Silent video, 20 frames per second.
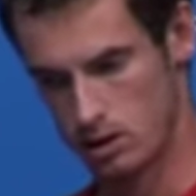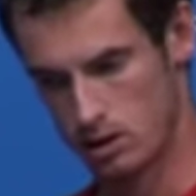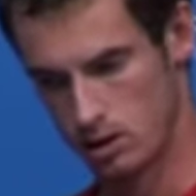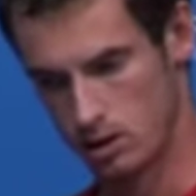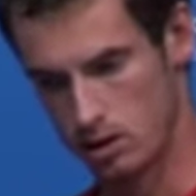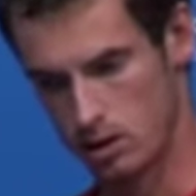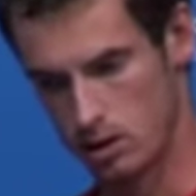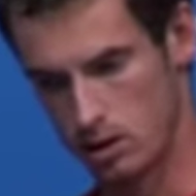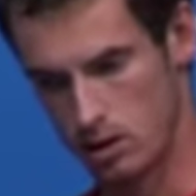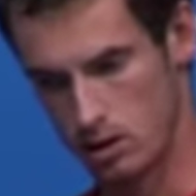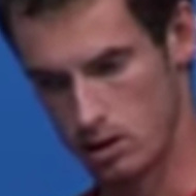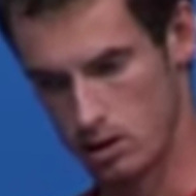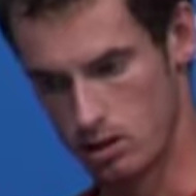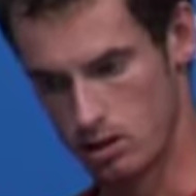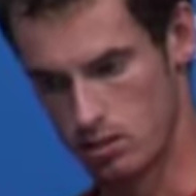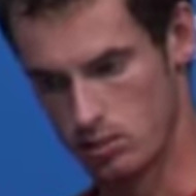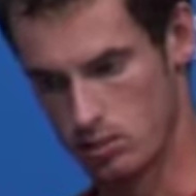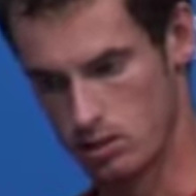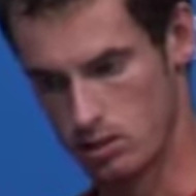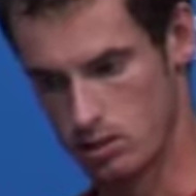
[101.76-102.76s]
Uh,
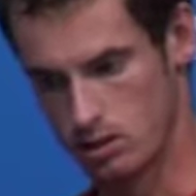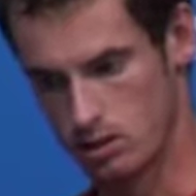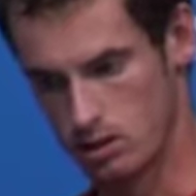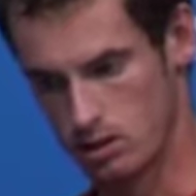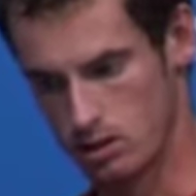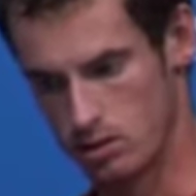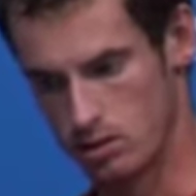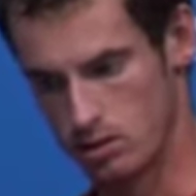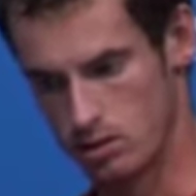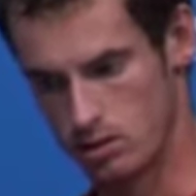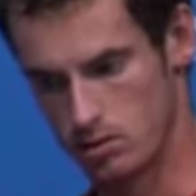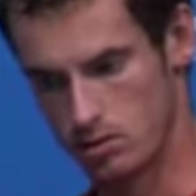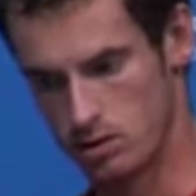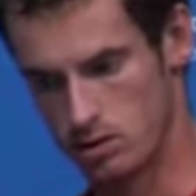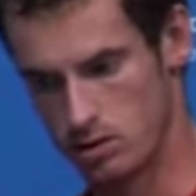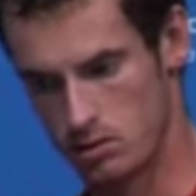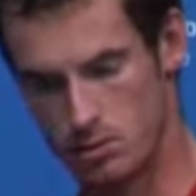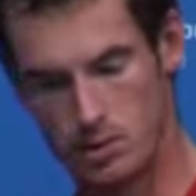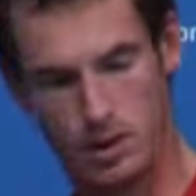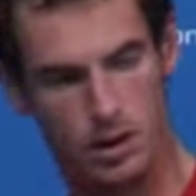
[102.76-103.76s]
I need to need
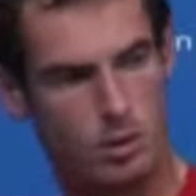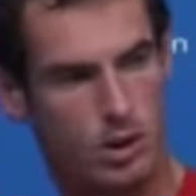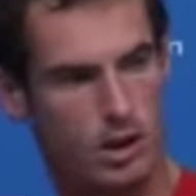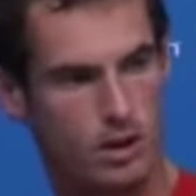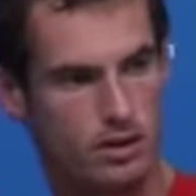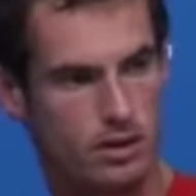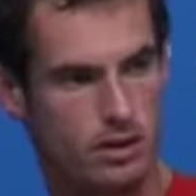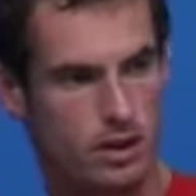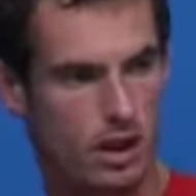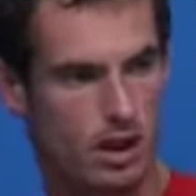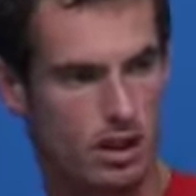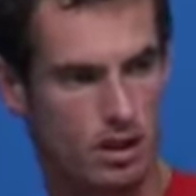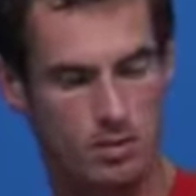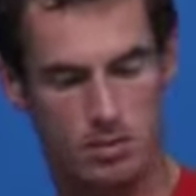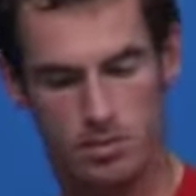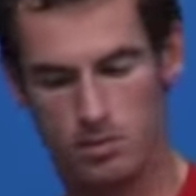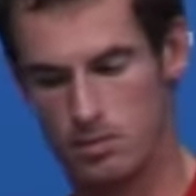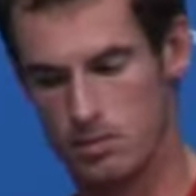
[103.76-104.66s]
to play well together.